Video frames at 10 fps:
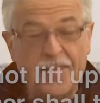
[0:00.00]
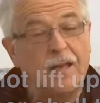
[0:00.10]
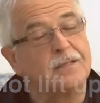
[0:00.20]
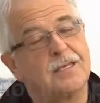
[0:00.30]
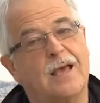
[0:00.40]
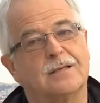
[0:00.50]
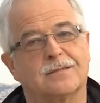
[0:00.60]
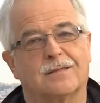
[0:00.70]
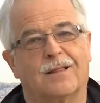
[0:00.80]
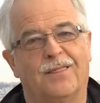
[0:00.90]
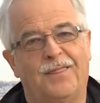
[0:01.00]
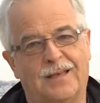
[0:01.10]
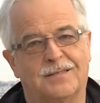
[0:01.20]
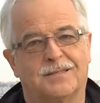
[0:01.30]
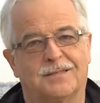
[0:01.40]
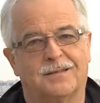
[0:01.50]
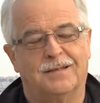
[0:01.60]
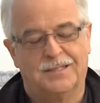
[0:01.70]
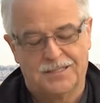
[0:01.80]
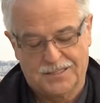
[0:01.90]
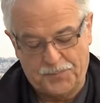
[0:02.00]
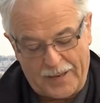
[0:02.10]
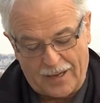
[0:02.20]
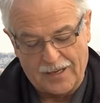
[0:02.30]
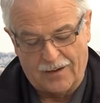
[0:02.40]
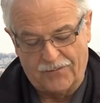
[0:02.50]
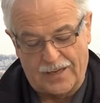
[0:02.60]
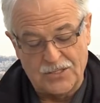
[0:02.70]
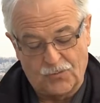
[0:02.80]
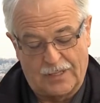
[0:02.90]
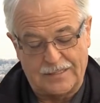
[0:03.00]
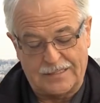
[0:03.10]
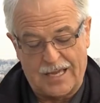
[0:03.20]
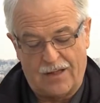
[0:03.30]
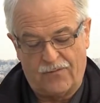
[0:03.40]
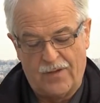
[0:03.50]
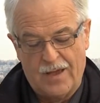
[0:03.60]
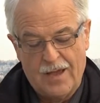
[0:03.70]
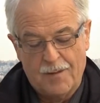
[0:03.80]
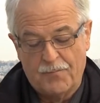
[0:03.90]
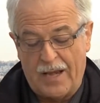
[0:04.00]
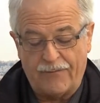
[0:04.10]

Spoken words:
And then it says this, speaking of Israel itself, but